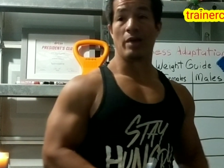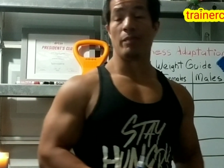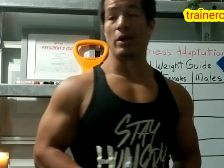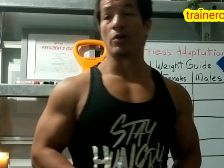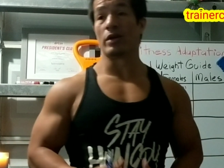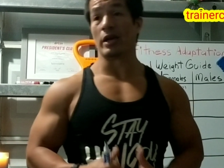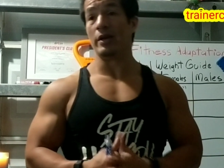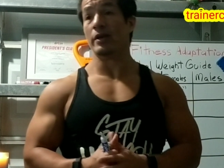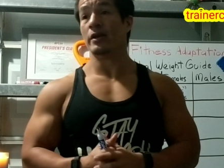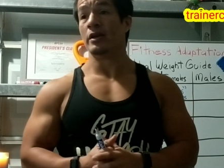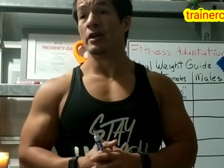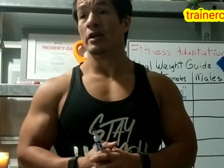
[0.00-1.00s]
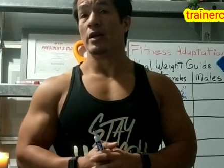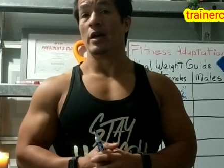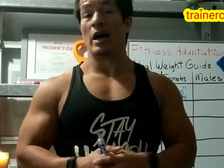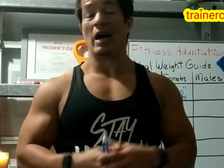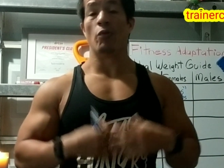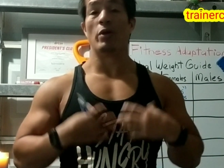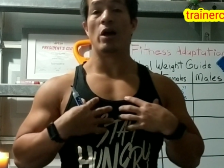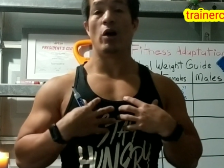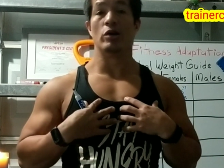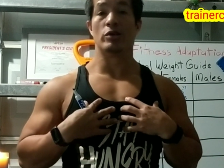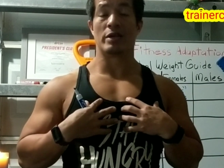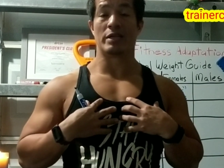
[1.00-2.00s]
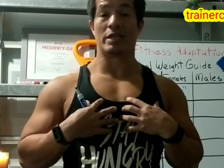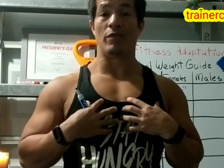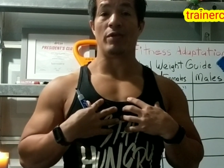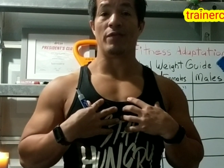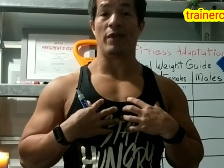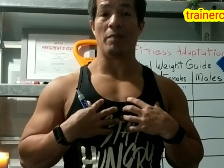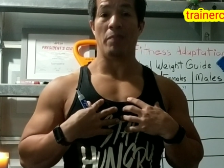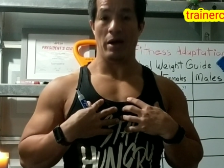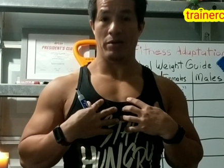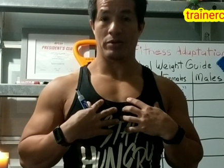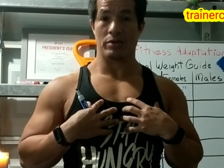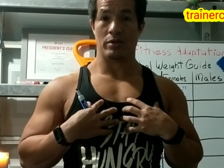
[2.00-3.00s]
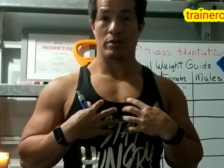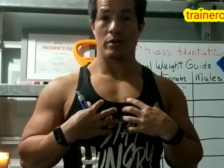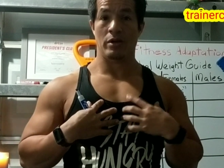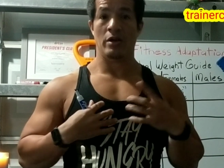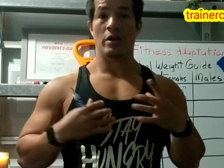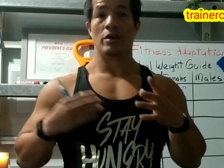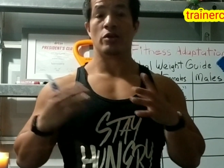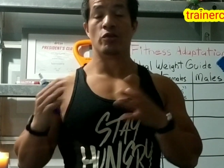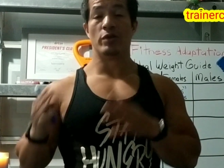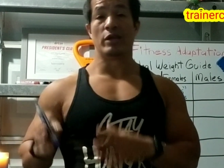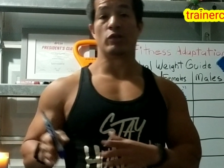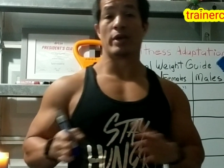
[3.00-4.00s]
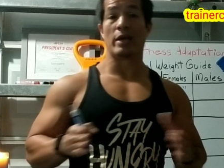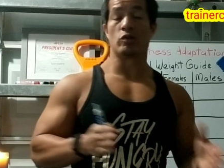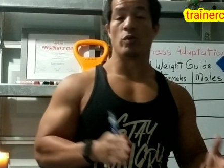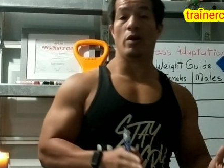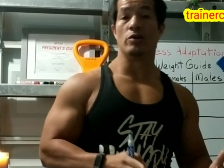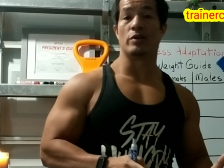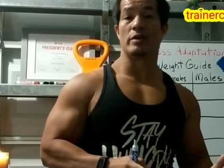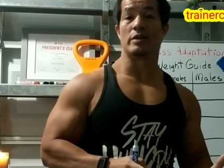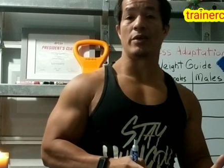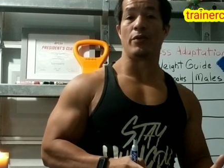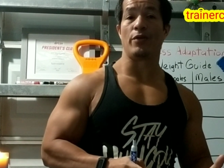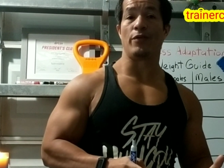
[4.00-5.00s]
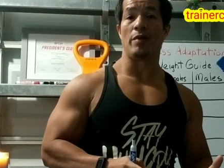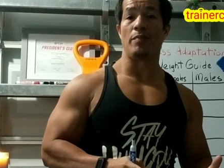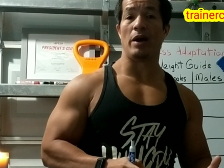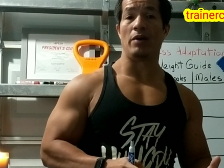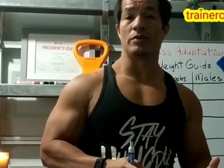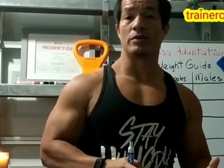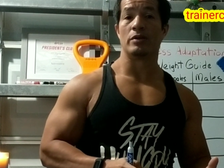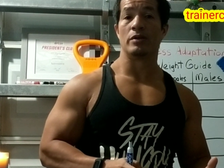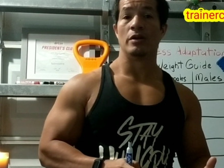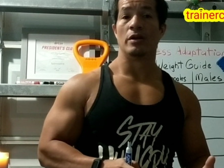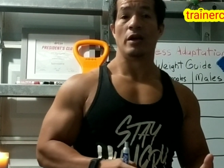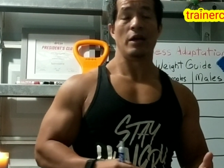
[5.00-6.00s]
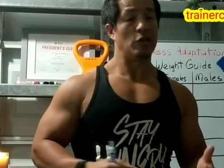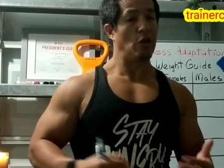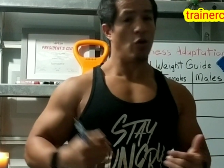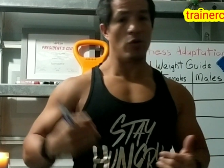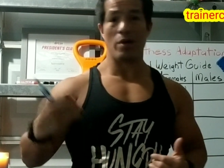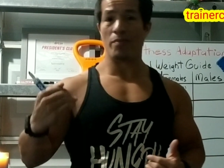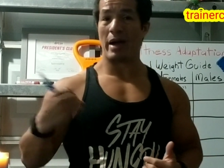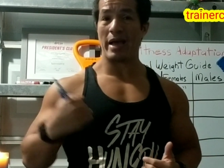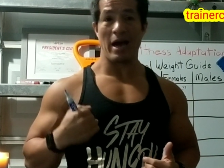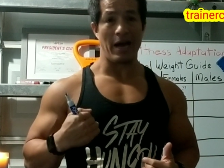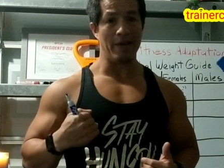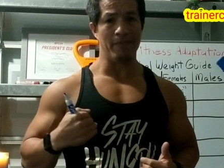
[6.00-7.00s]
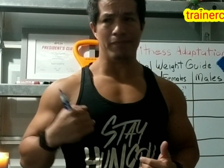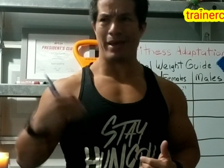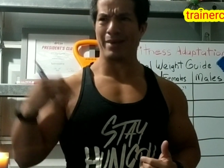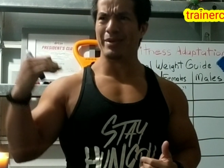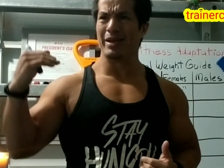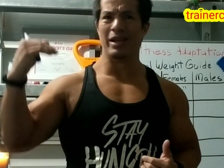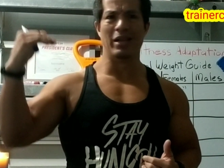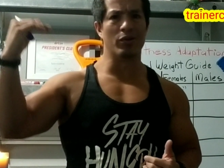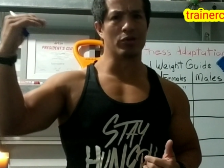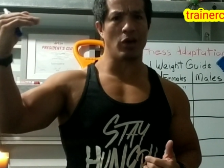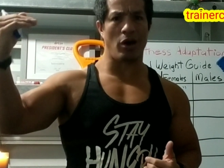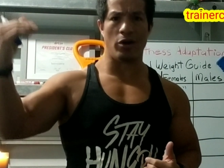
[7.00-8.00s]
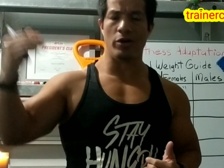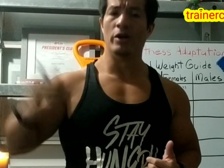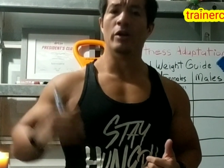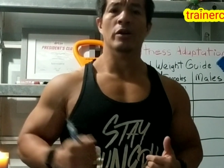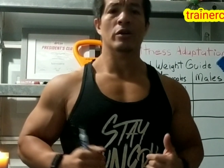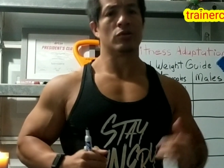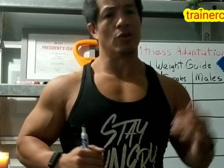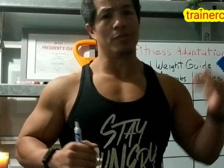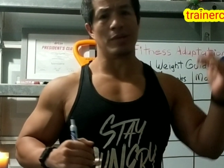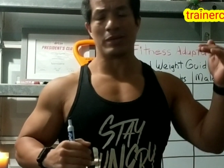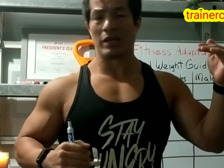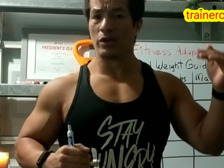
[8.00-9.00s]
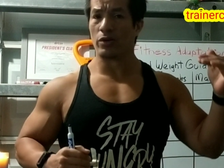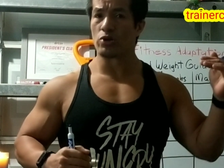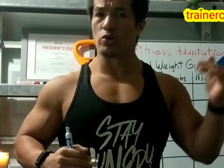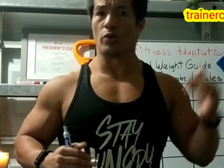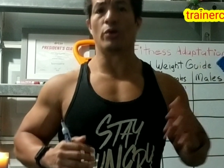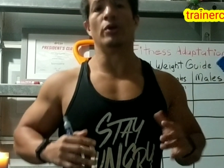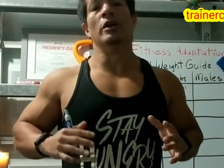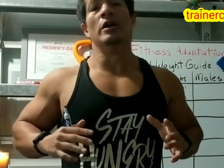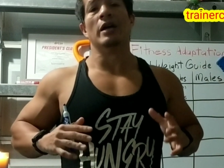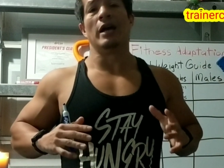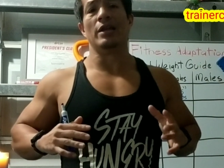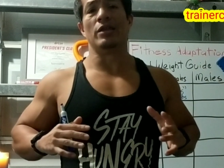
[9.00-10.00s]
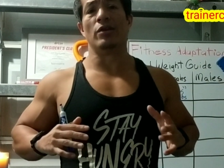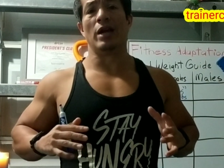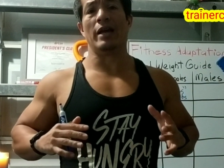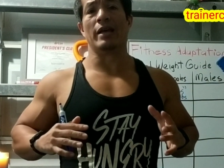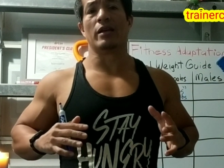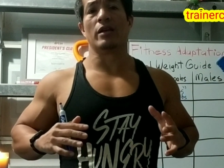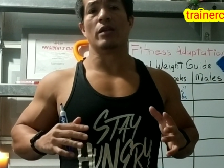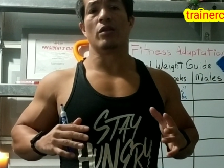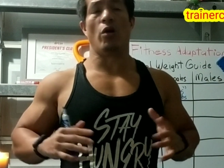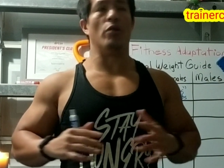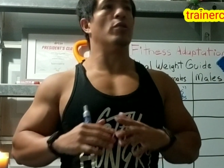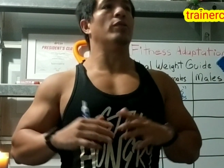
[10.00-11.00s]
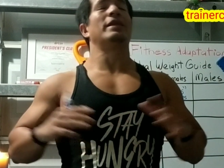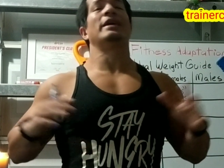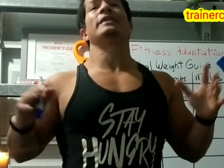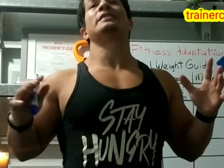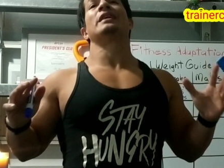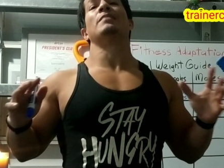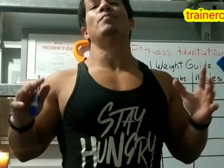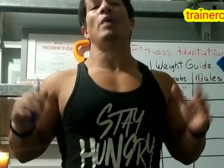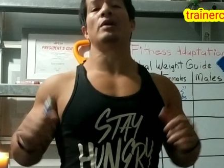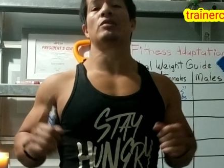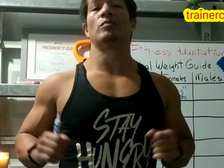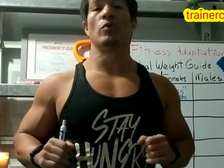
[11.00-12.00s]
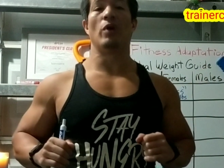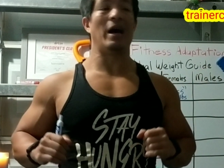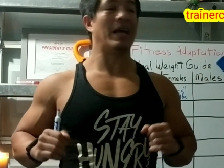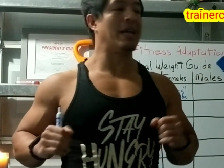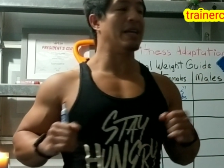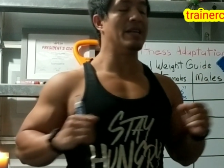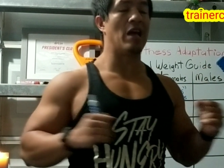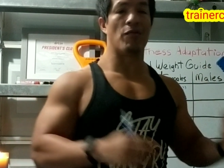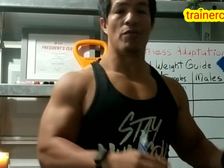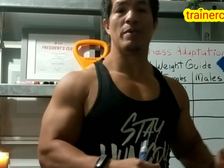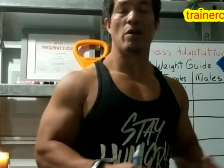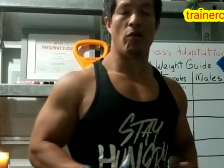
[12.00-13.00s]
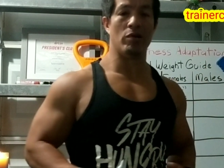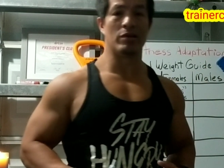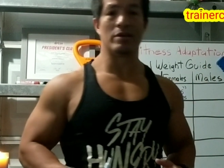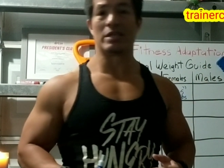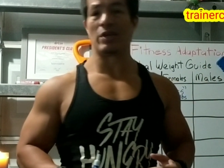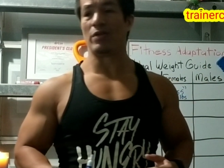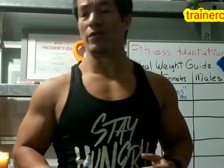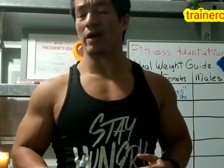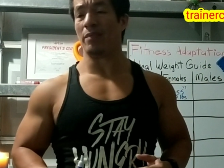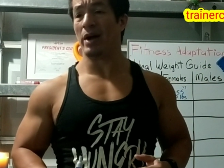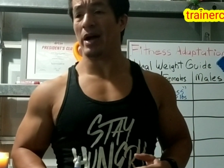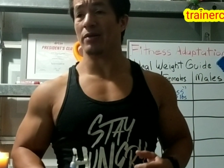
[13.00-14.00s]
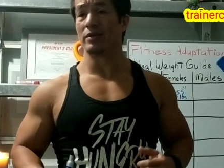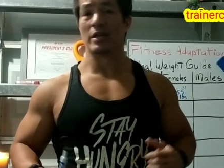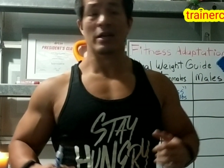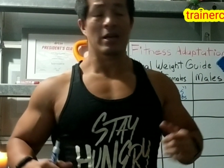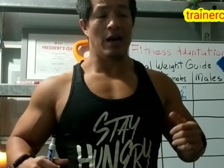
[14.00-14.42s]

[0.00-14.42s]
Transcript: And I'm like, okay, I weigh 175 pounds. You need to get to 175 pounds. They're around my height, maybe a little taller, sometimes a little shorter, and they're like, oh no, that is impossible. I can never be 175 pounds.